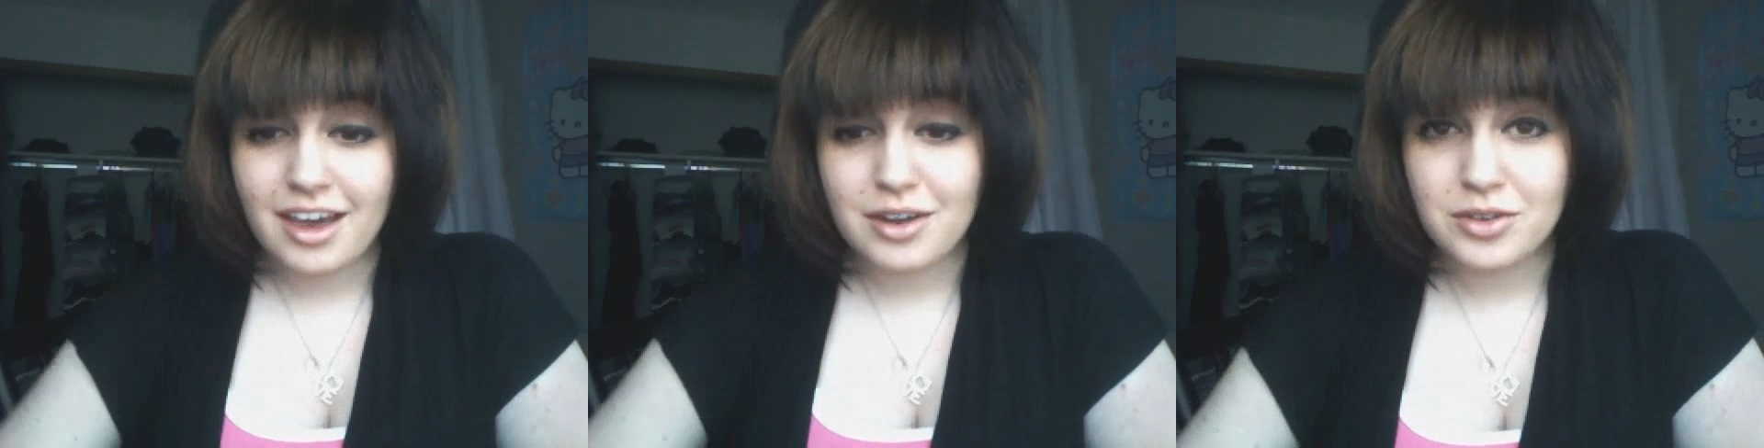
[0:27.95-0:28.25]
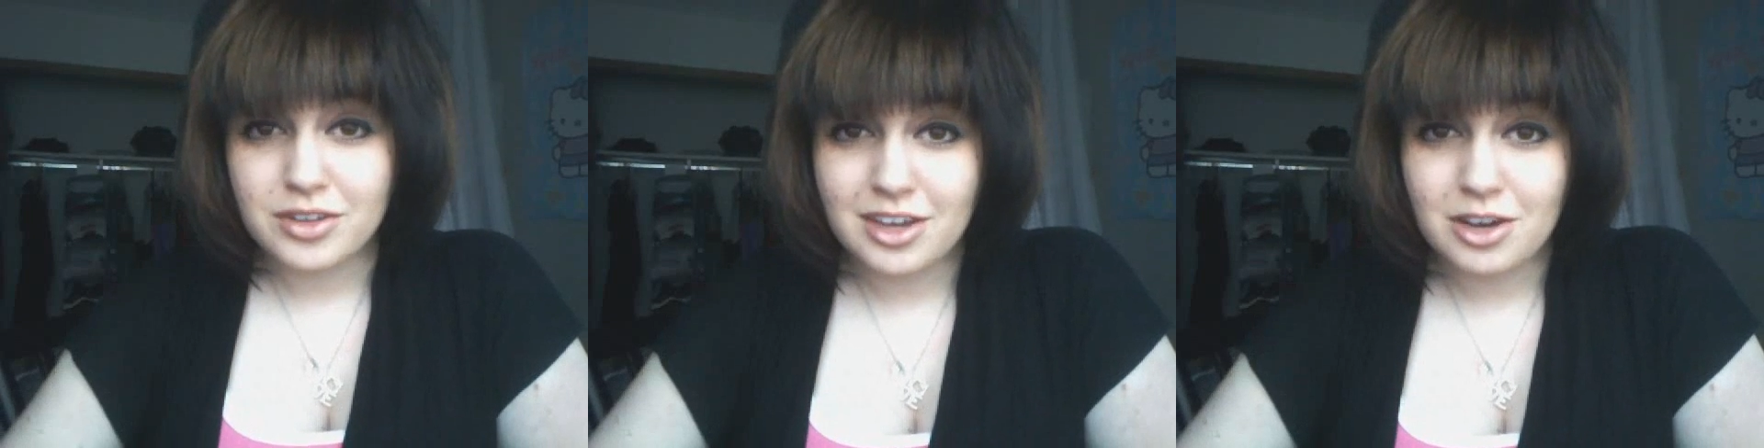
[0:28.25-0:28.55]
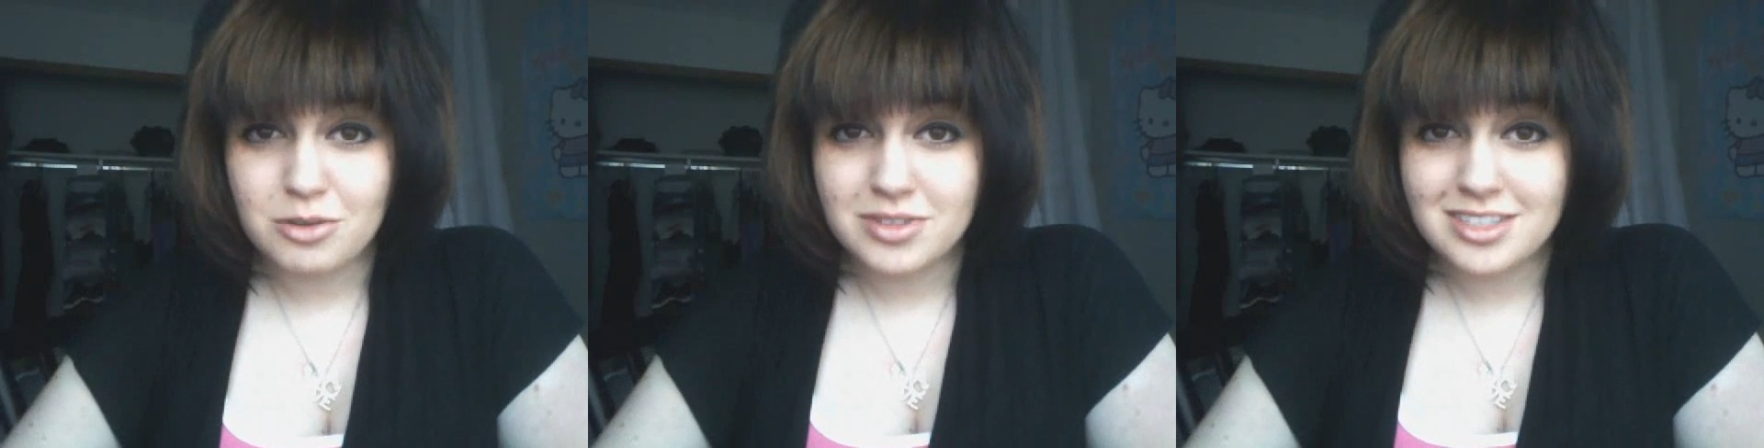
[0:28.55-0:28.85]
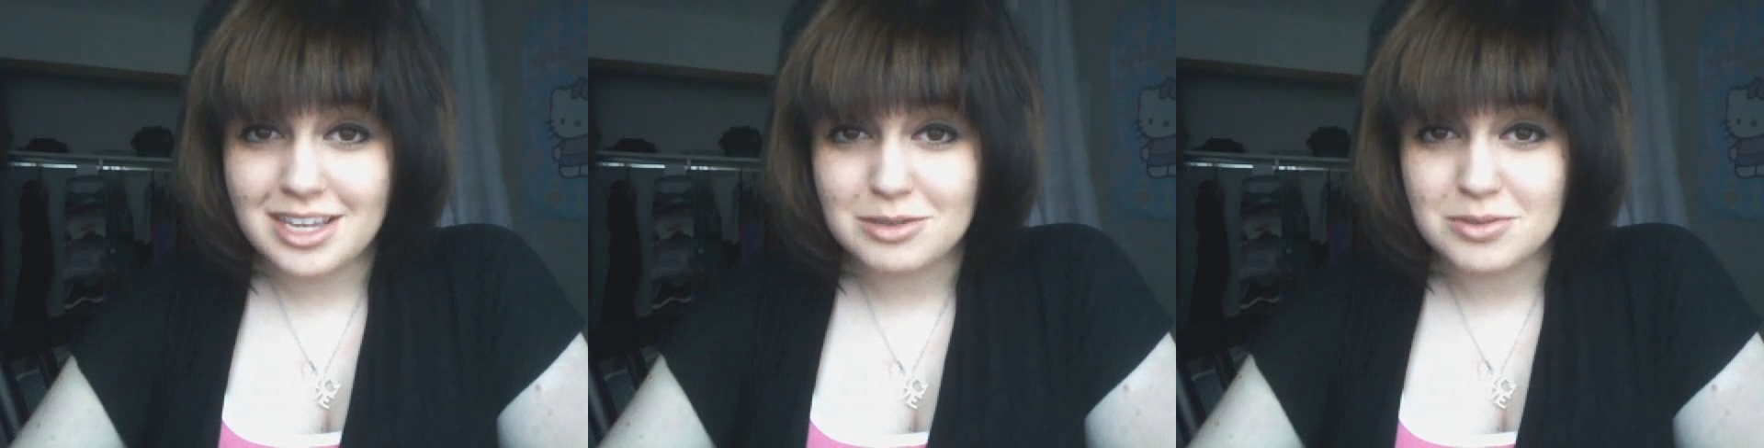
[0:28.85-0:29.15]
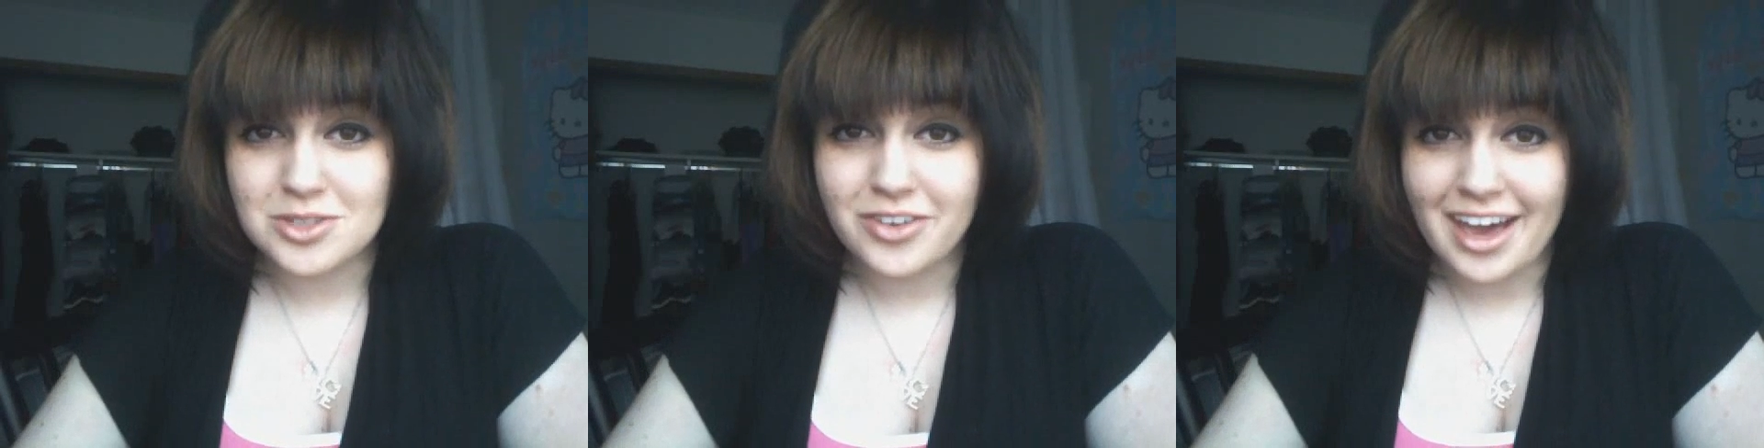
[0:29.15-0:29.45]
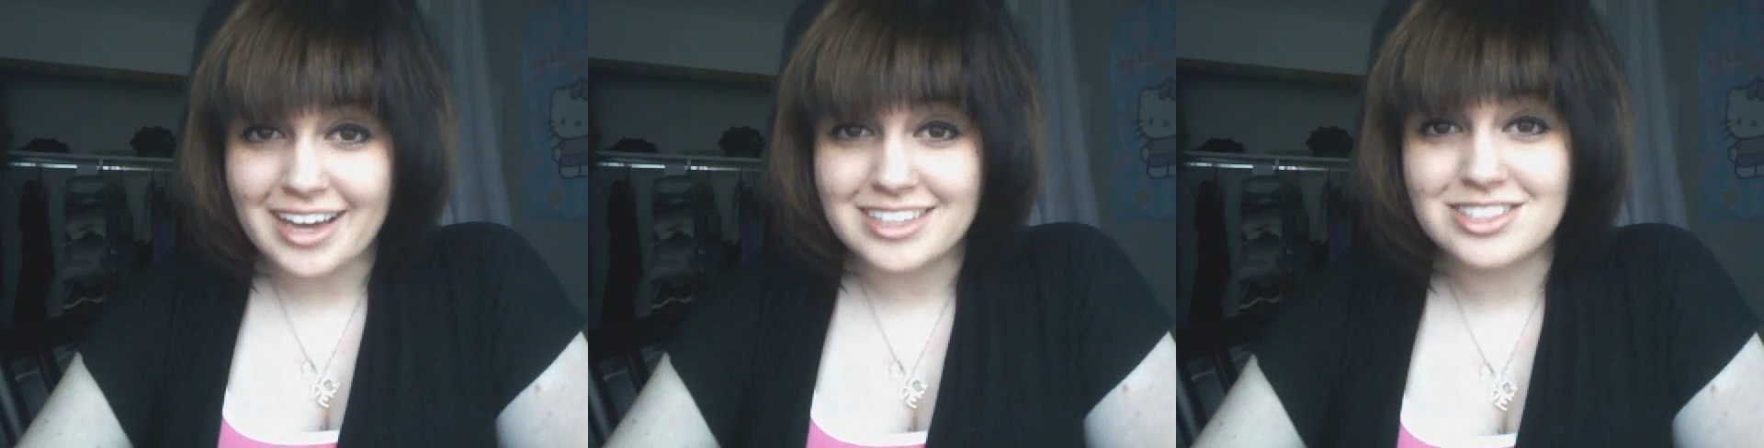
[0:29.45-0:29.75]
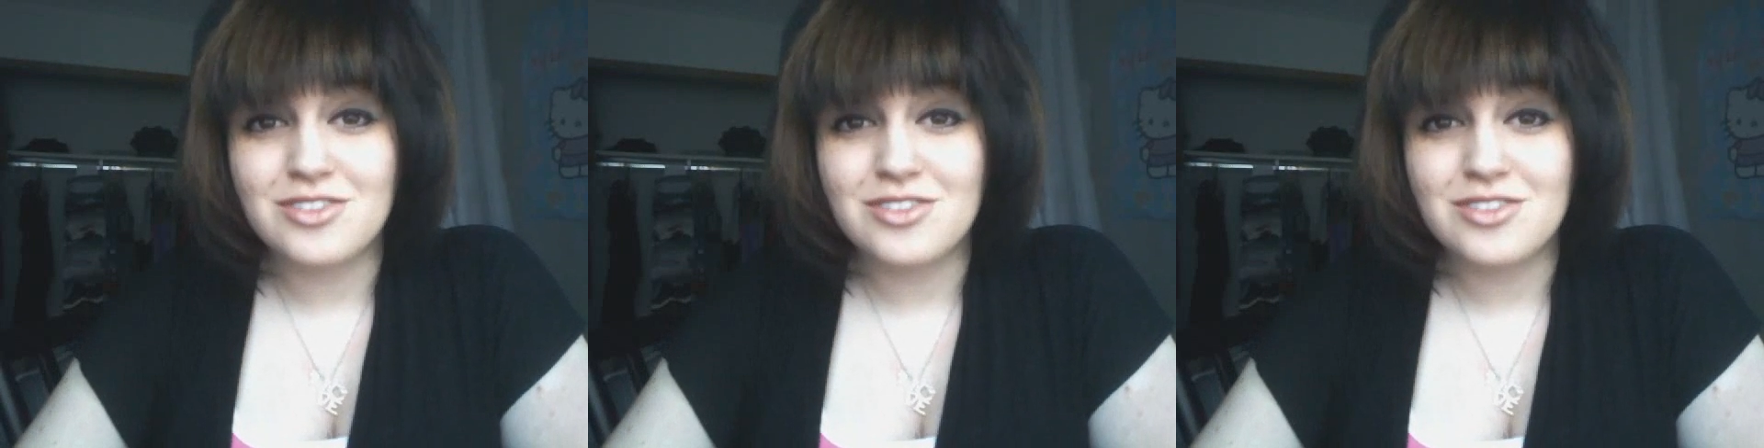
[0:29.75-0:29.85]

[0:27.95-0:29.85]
I really hope this helps you guys.